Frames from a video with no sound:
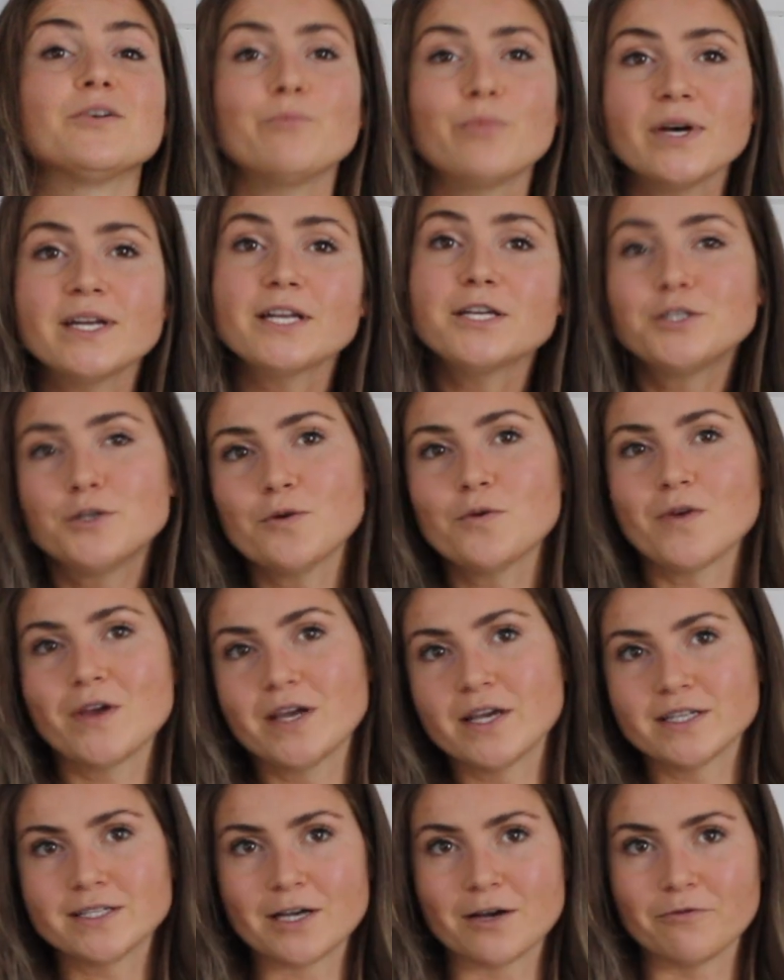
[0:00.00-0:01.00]
But I do
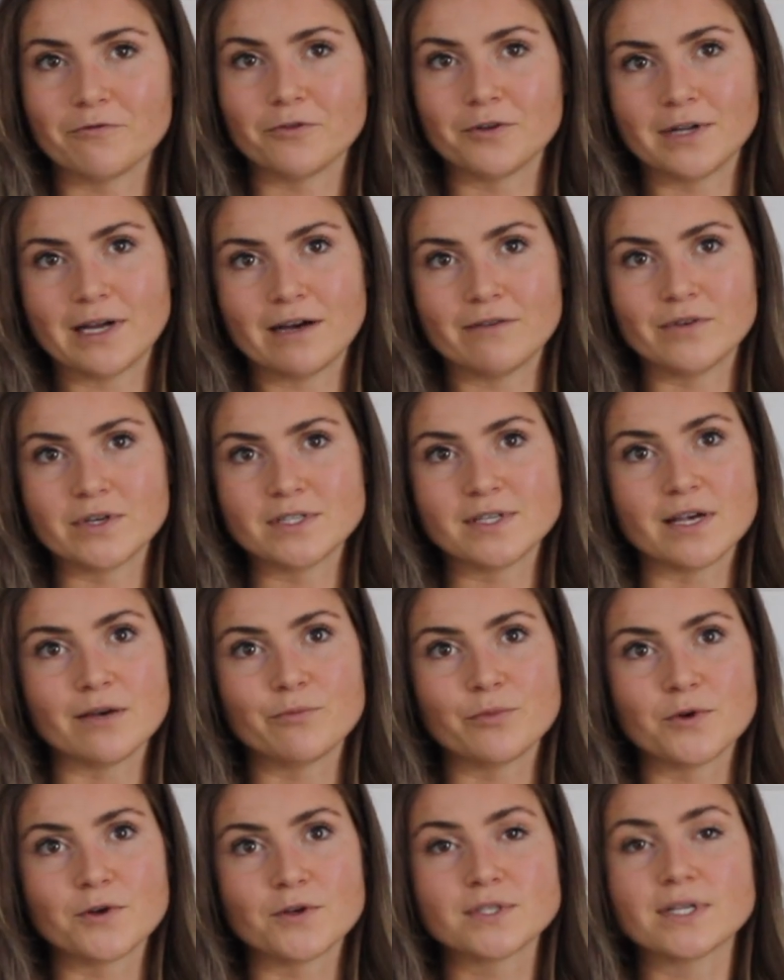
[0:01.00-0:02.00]
think it's helpful to have
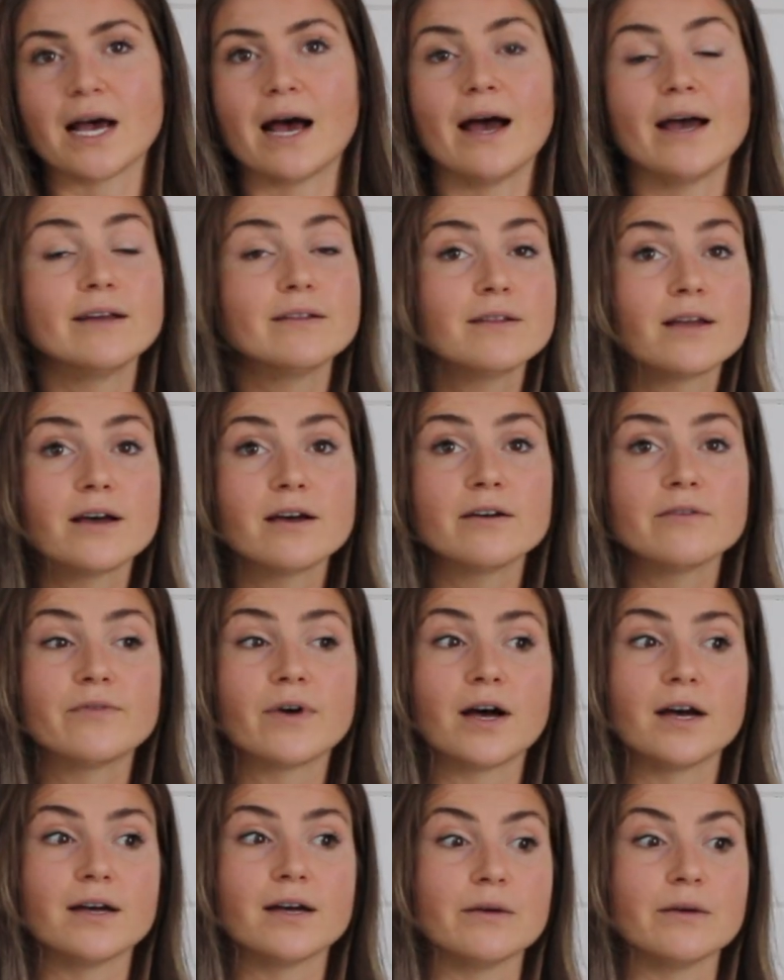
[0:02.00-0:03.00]
examples. I love,
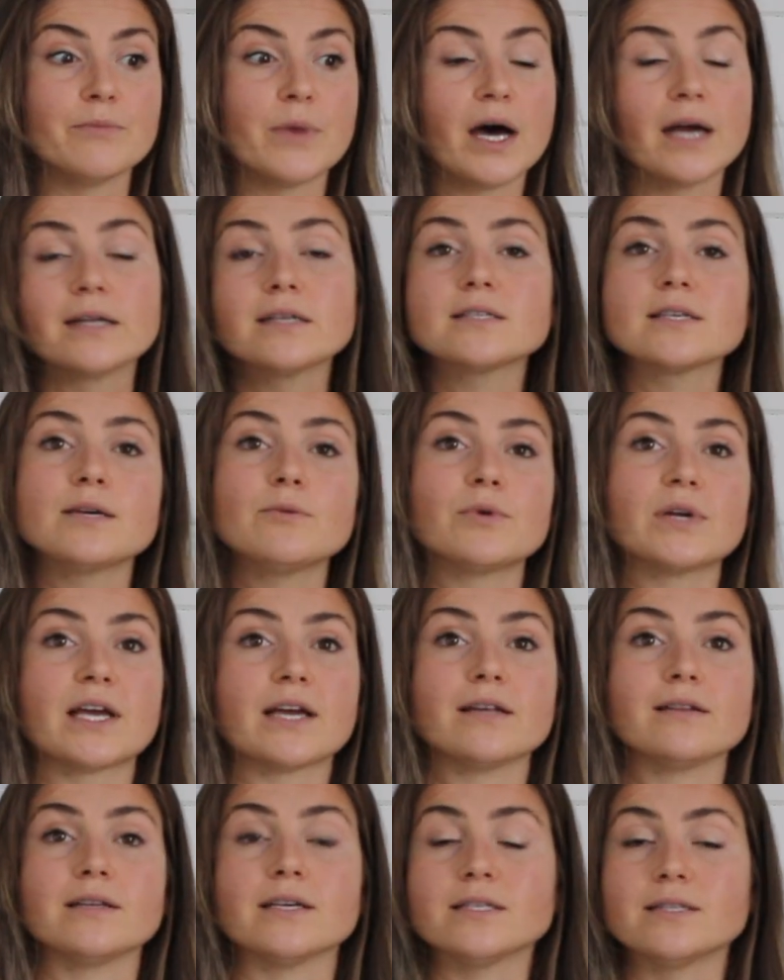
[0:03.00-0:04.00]
honestly, when
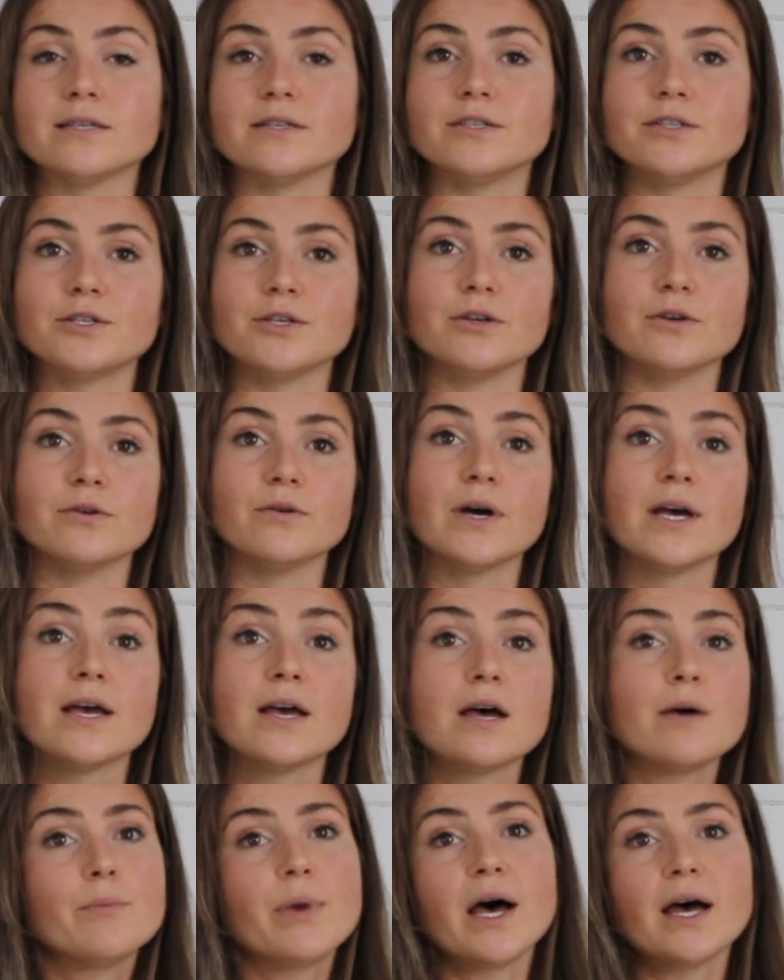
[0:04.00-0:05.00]
I listen to
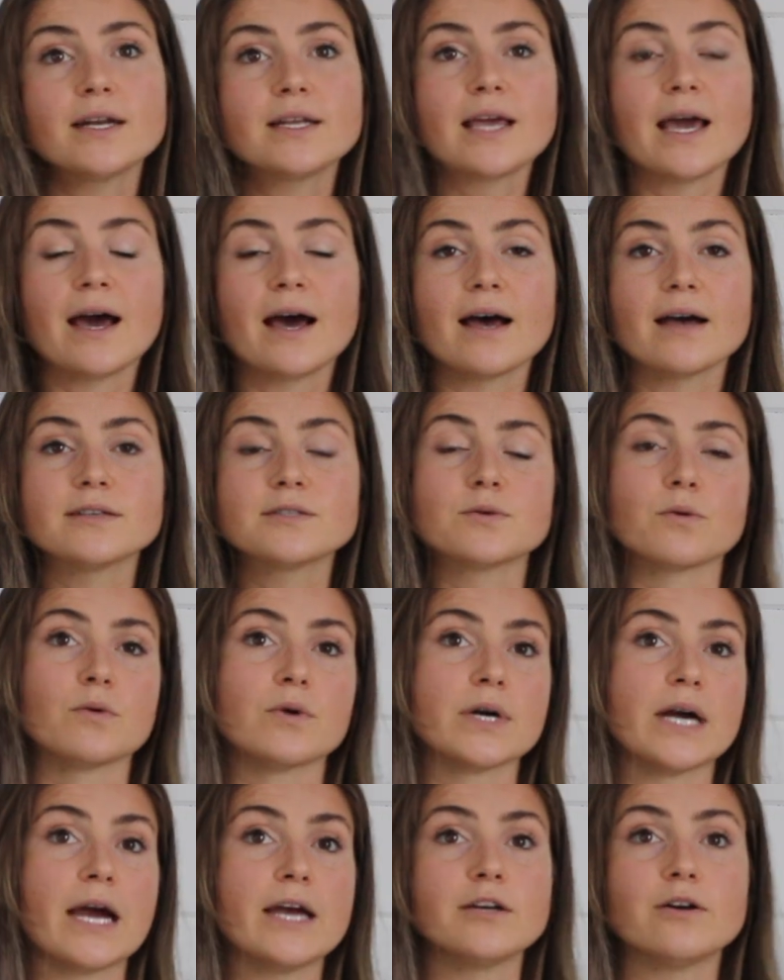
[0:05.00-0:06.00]
podcasts
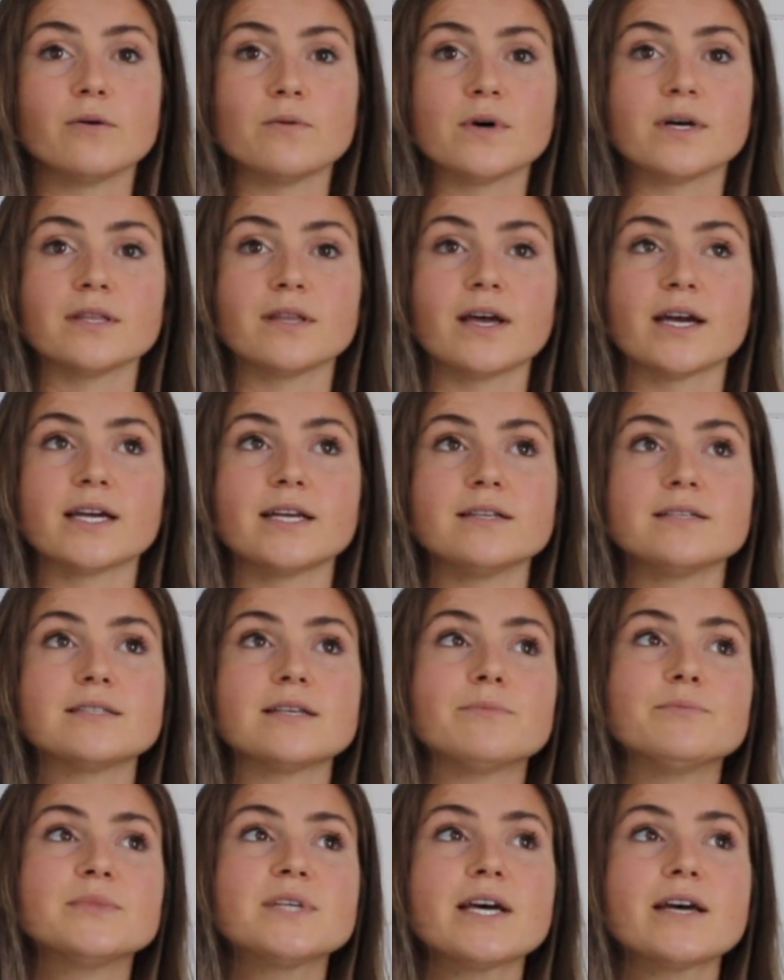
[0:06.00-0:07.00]
or I go online,
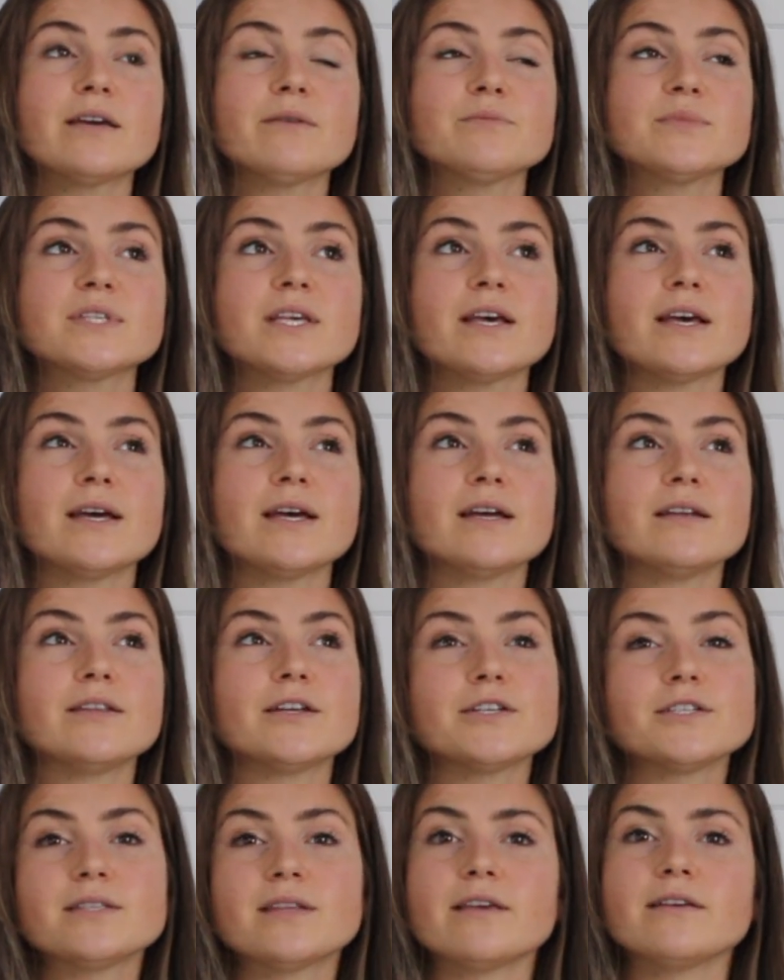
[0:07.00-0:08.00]
sometimes
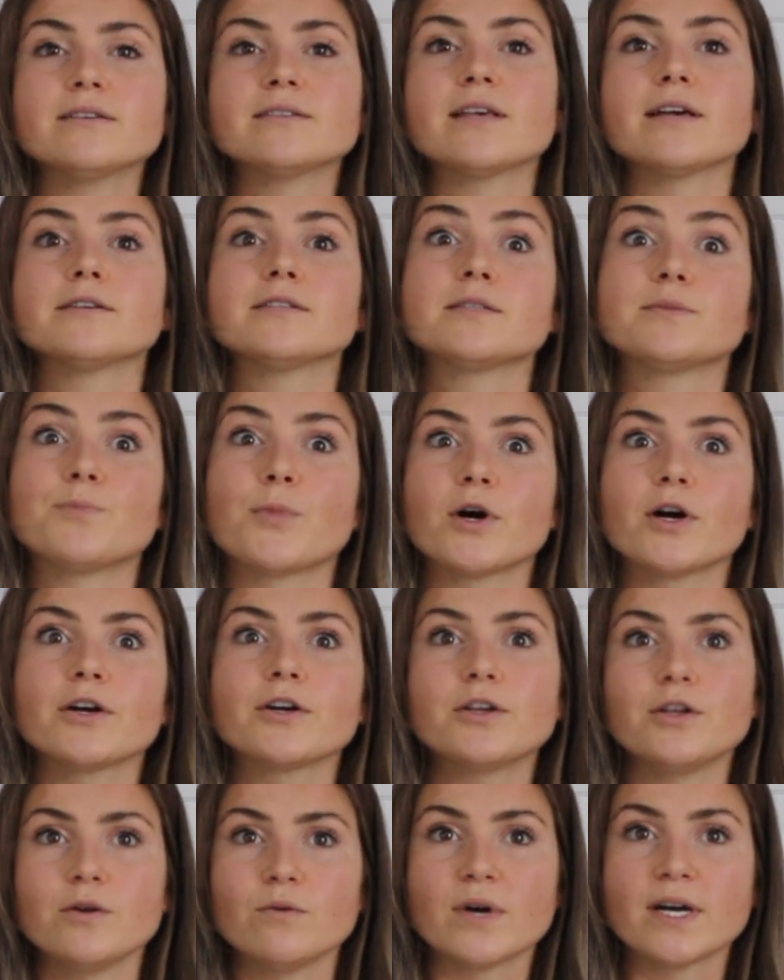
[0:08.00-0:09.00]
there's things that
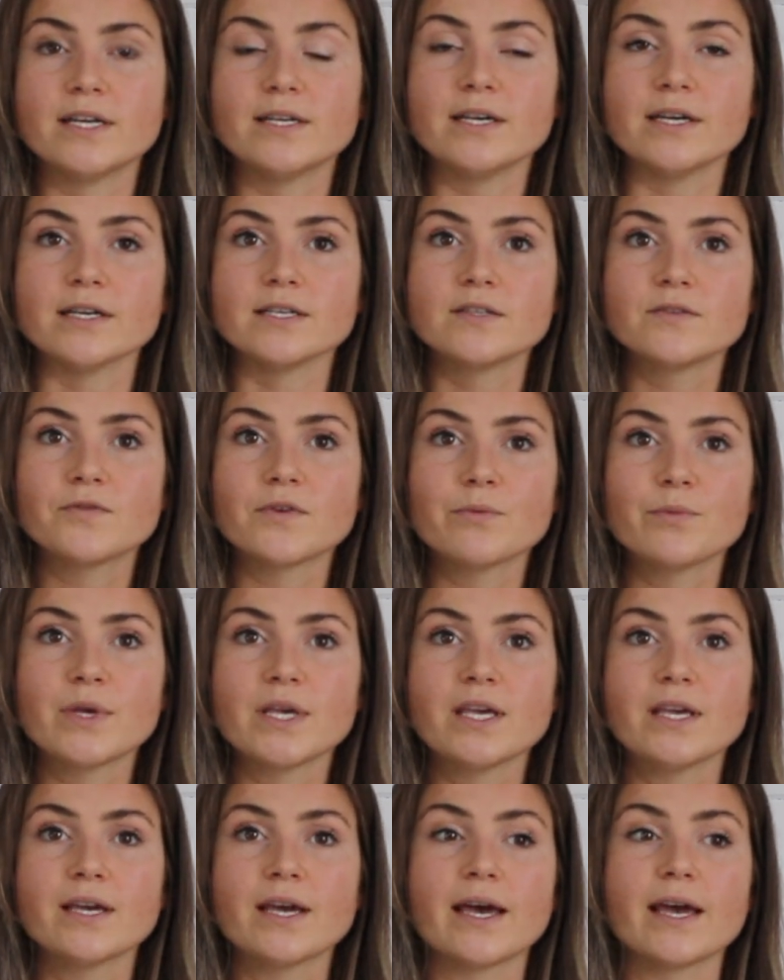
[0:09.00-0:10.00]
spark new ideas for
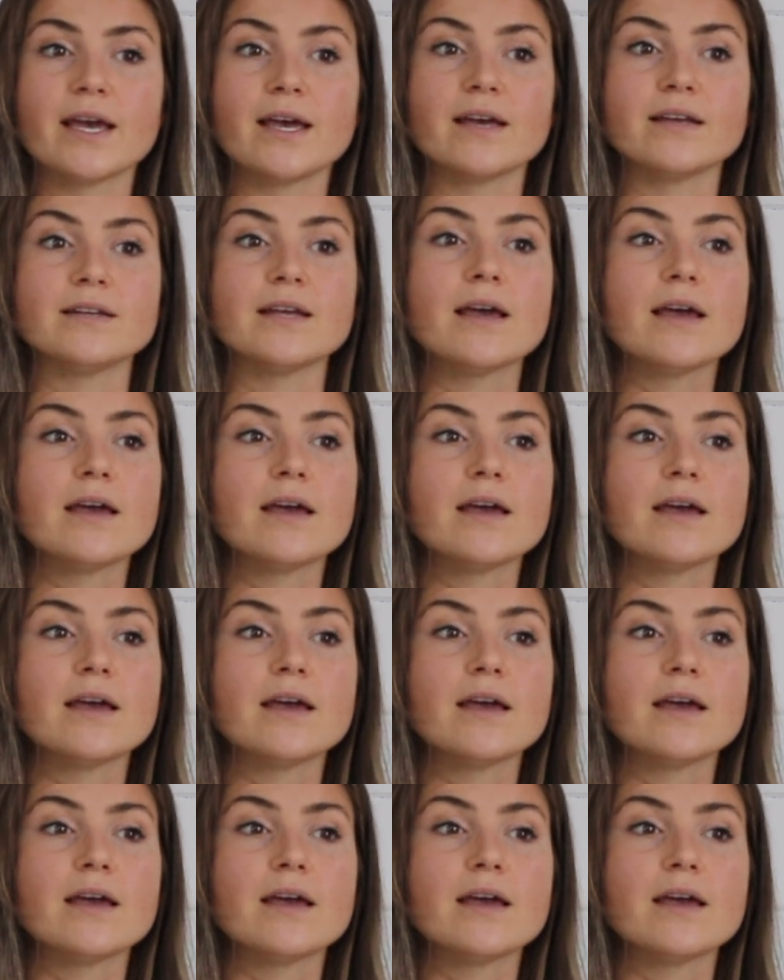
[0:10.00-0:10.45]
me, and